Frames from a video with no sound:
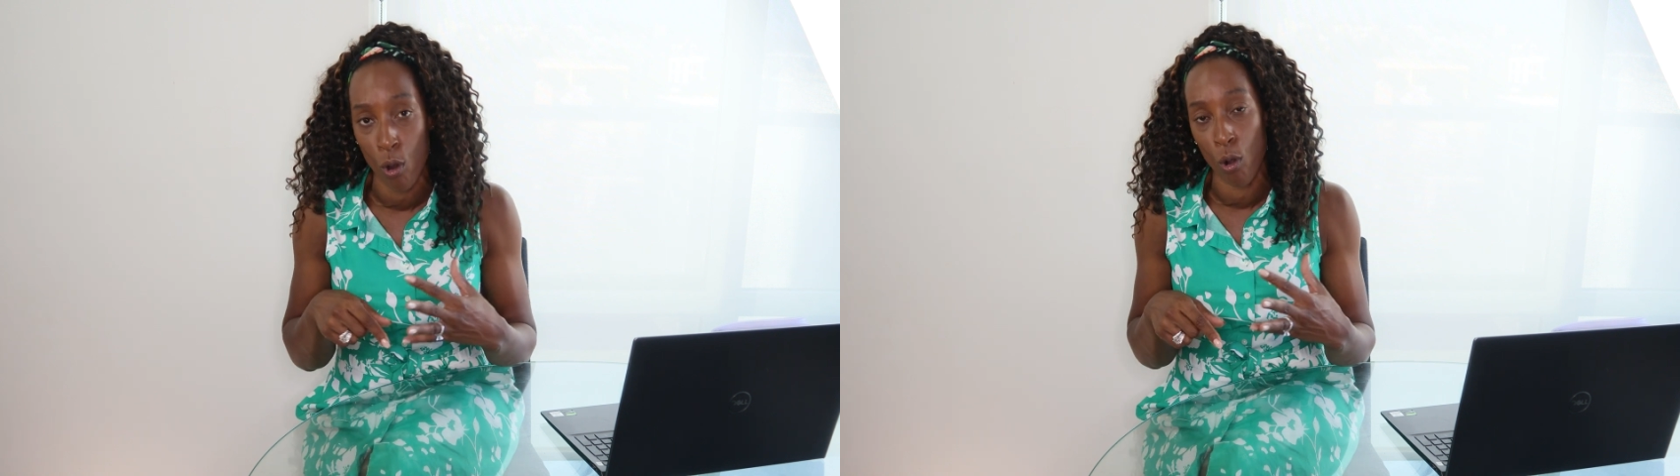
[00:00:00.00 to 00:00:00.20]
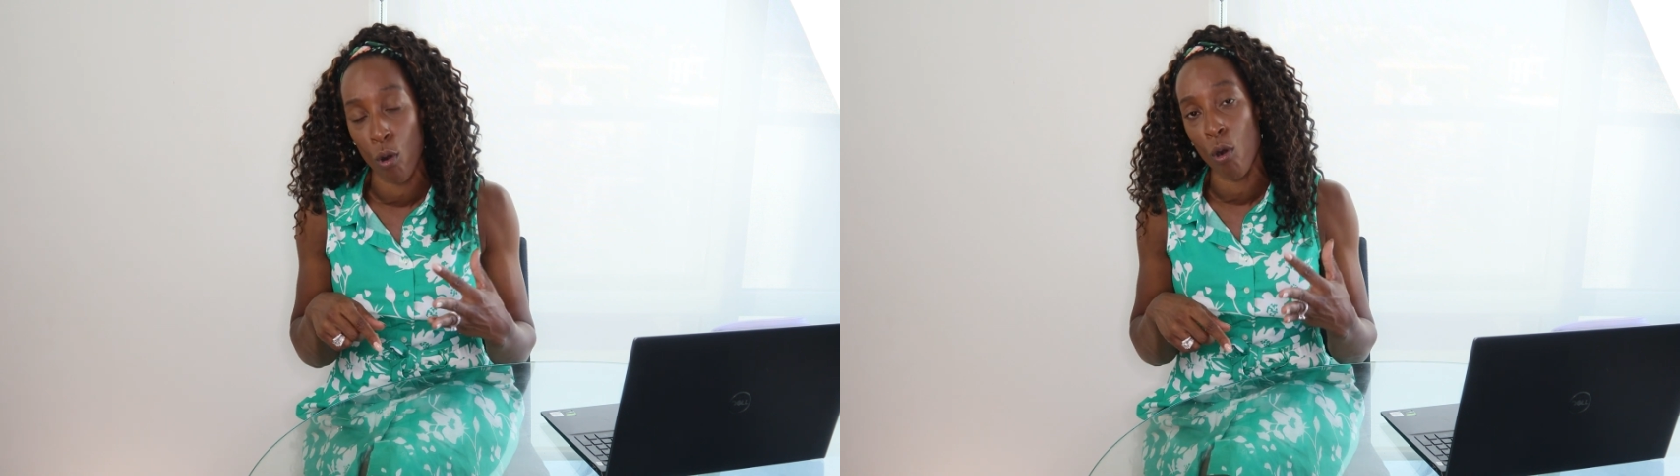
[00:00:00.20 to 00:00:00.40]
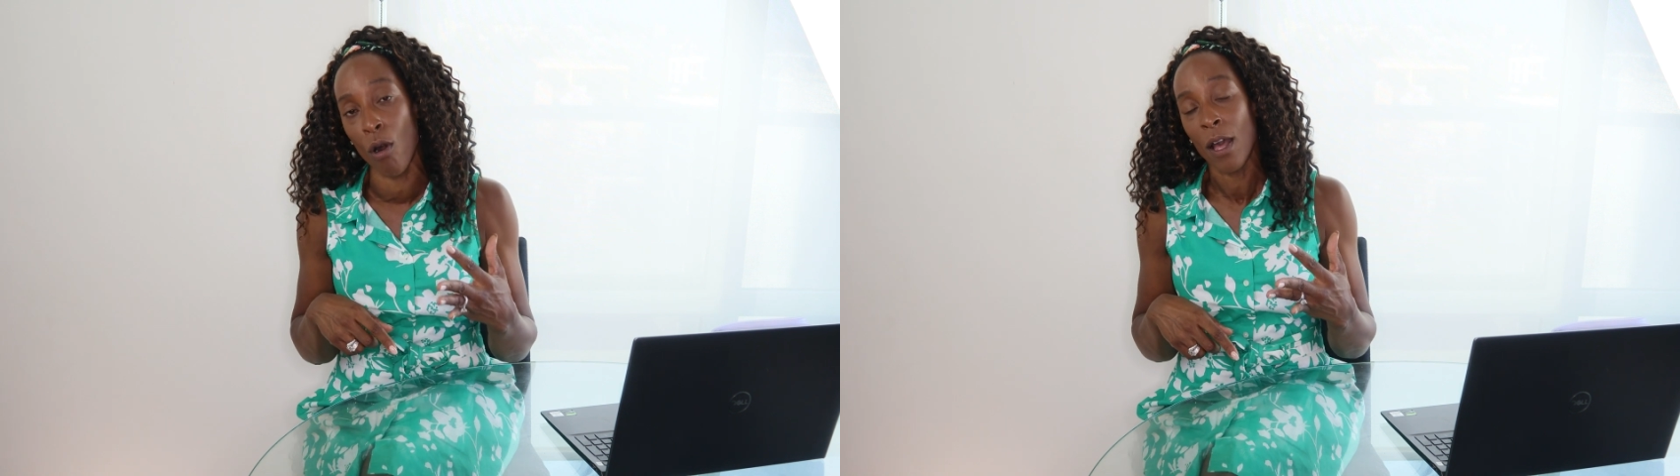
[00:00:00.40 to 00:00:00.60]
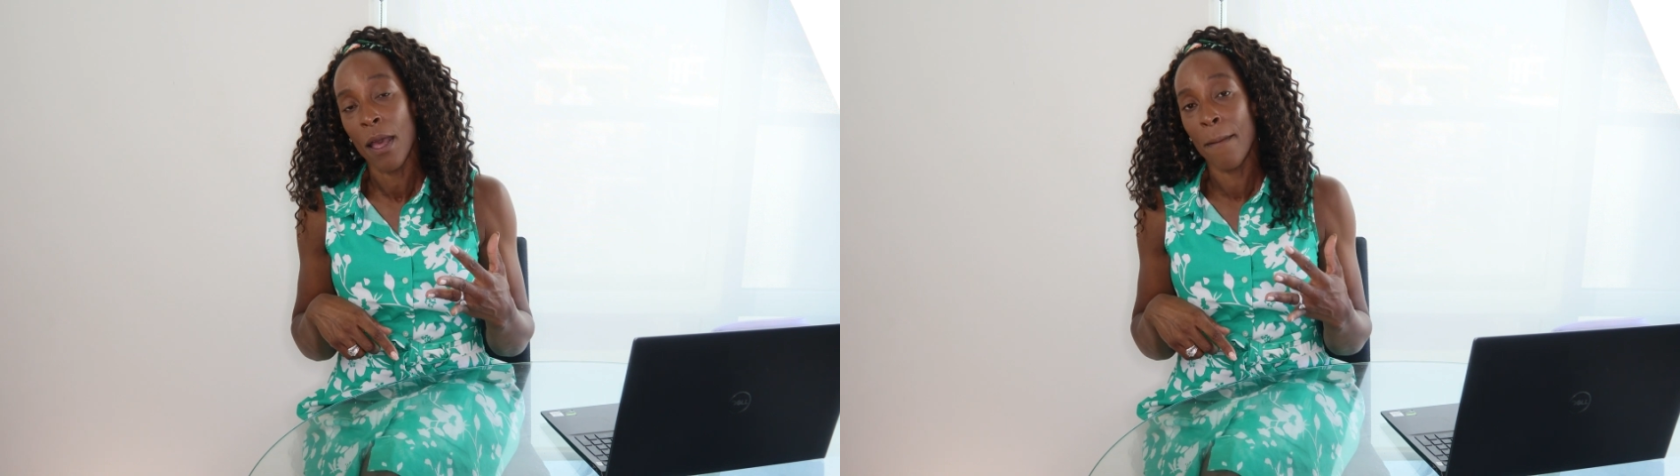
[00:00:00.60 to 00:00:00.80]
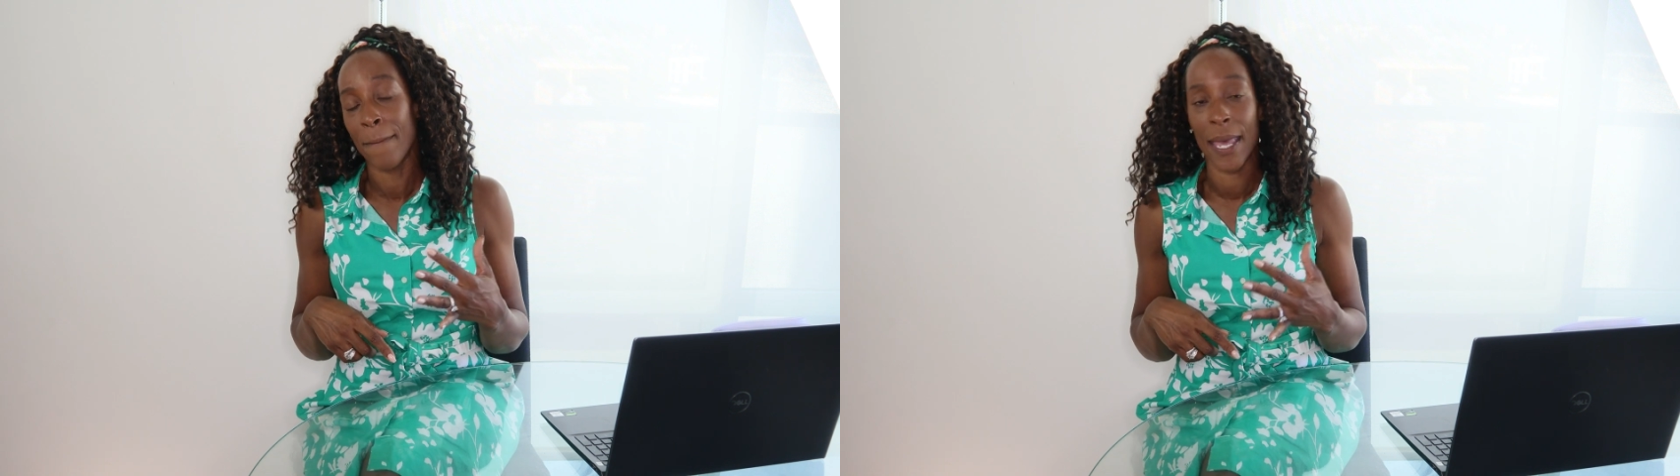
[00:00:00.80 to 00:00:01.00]
or
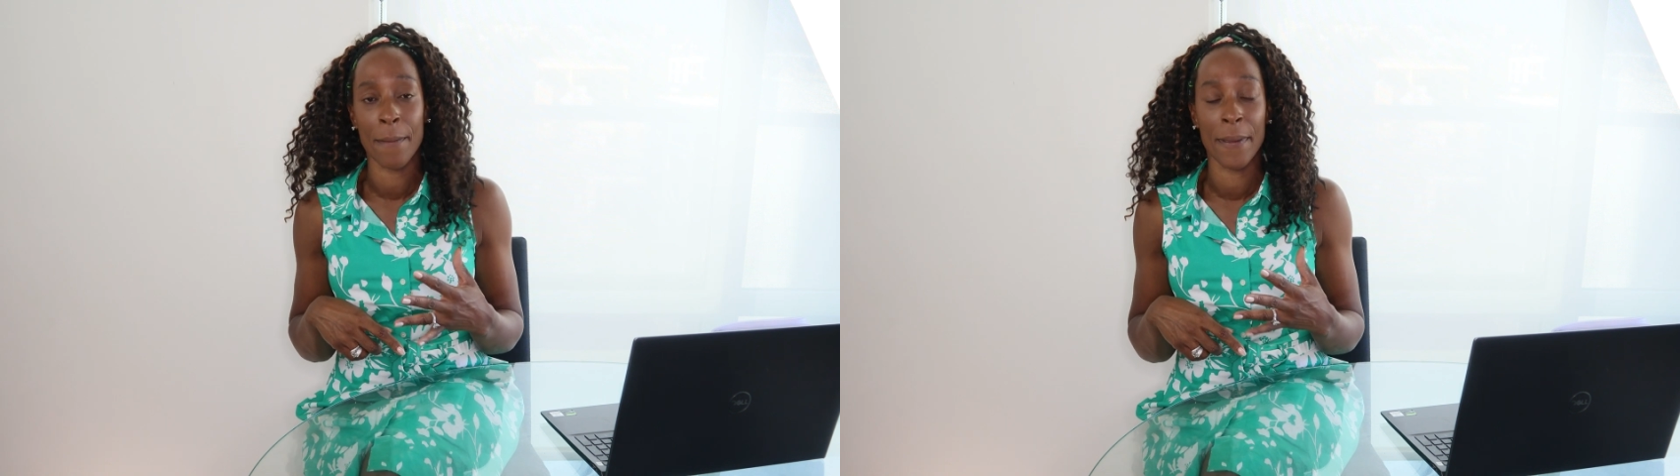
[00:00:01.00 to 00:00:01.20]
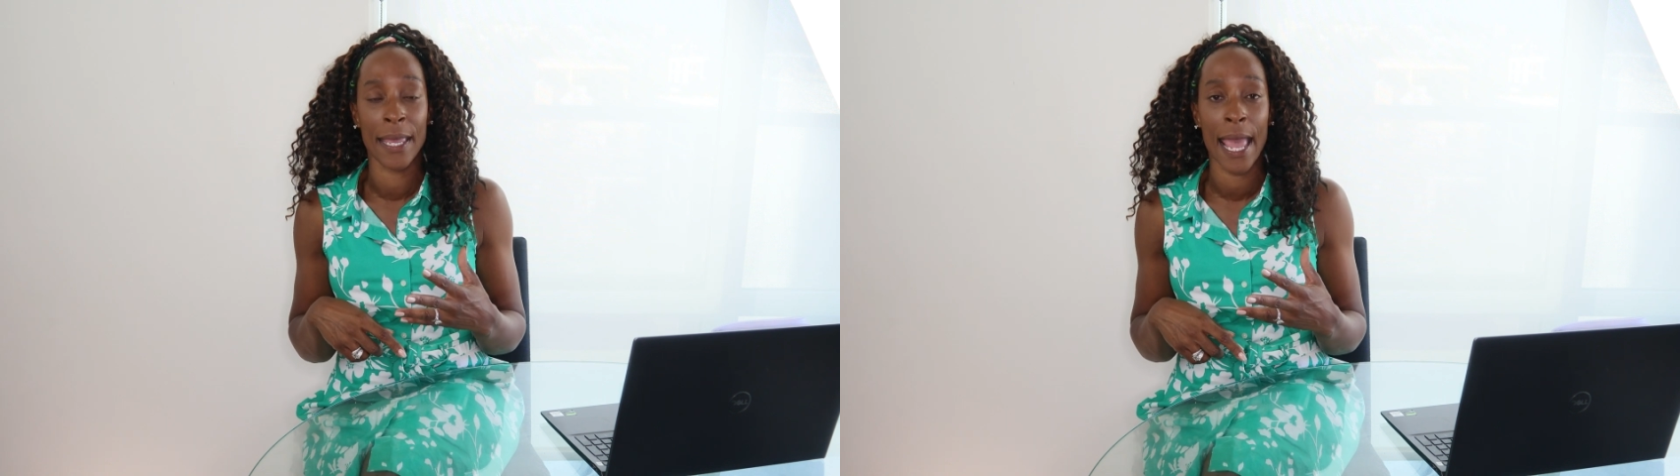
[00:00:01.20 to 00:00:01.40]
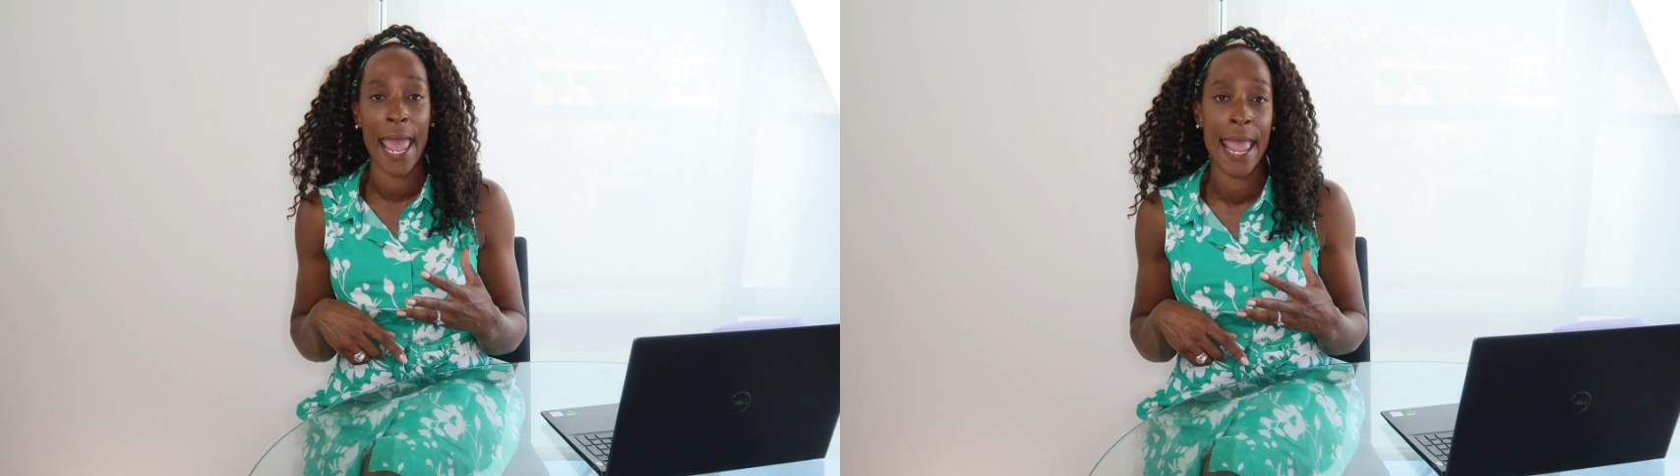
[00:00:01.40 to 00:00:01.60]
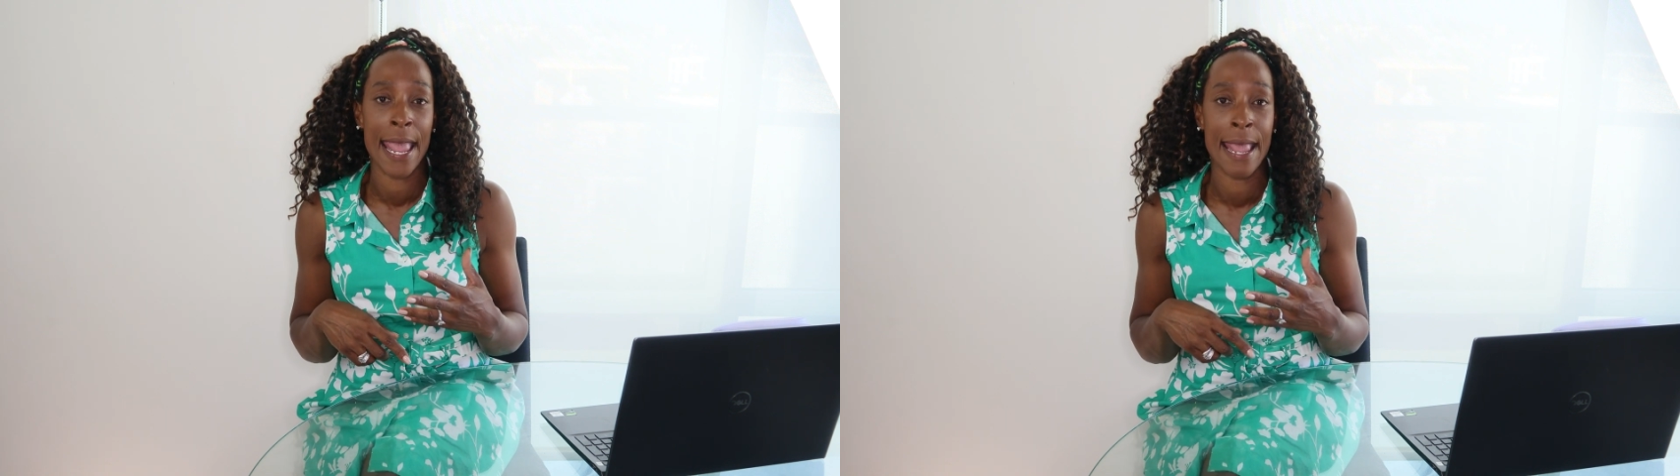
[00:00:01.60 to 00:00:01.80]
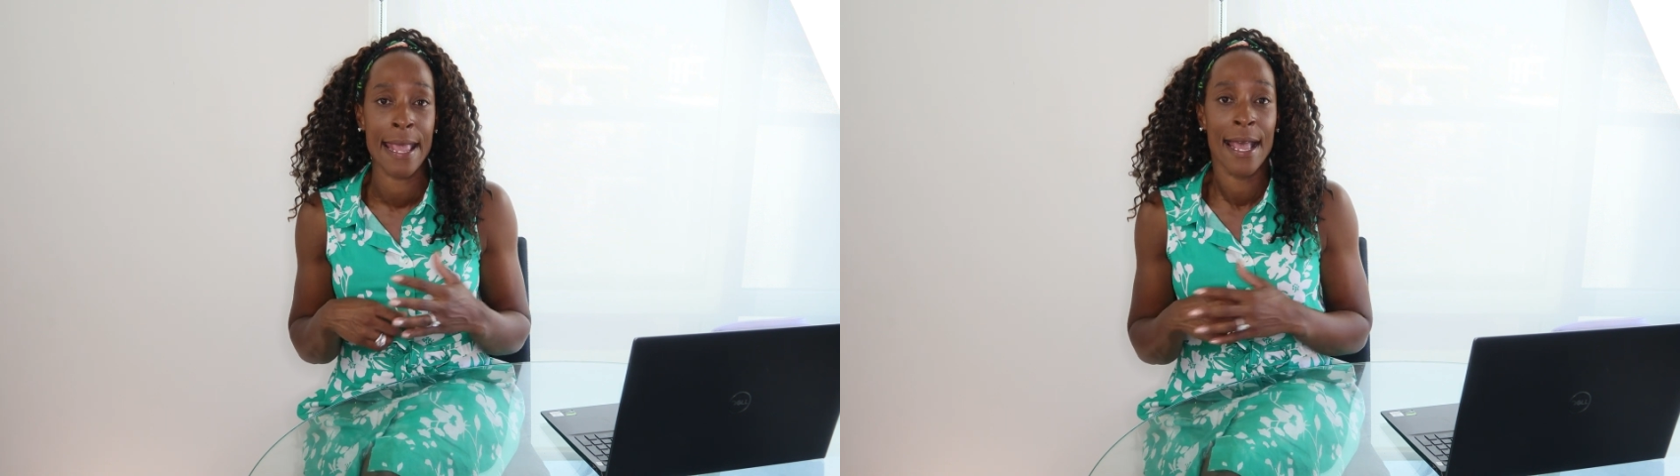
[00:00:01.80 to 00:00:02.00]
maybe
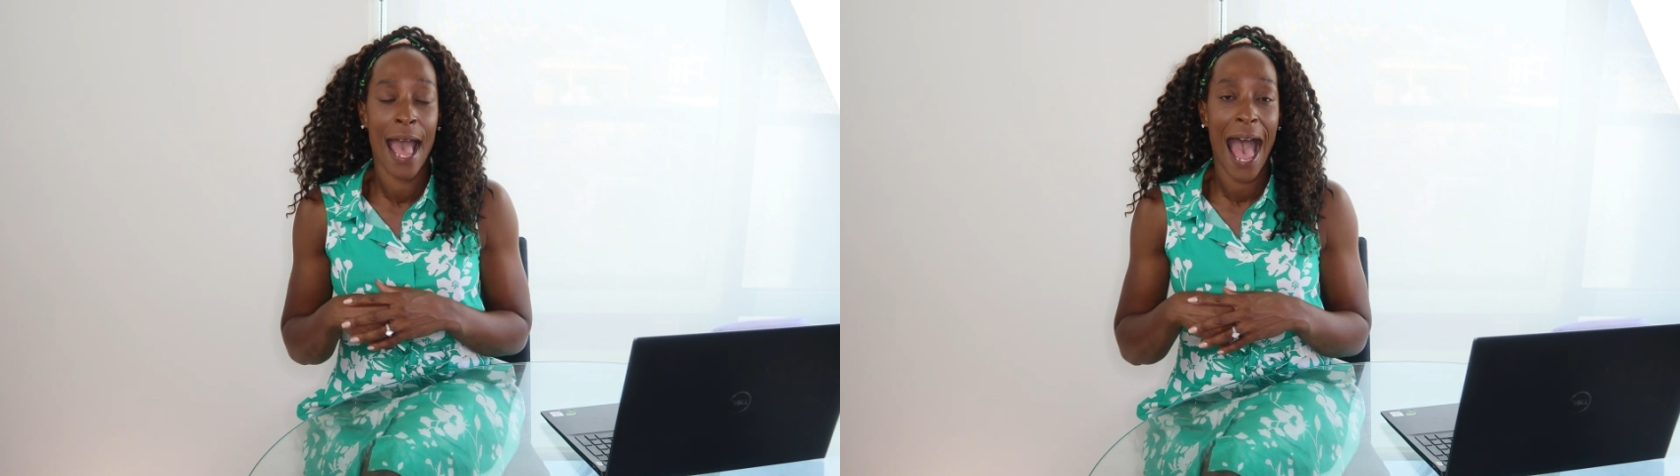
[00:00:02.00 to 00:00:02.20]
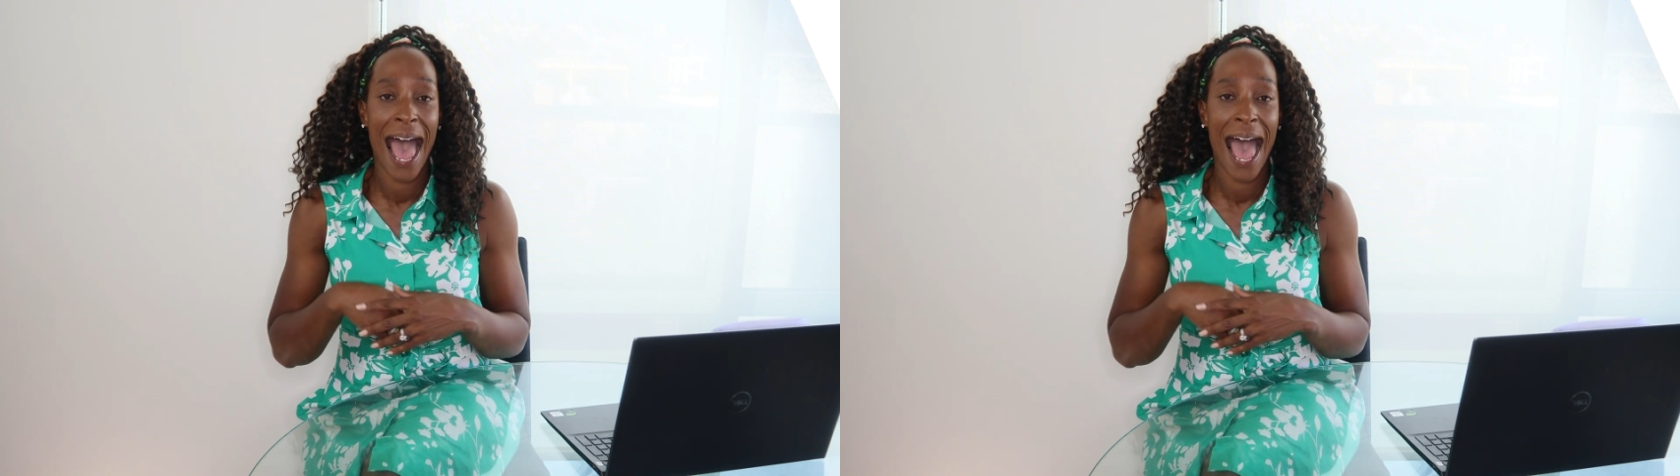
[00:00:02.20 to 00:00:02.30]
a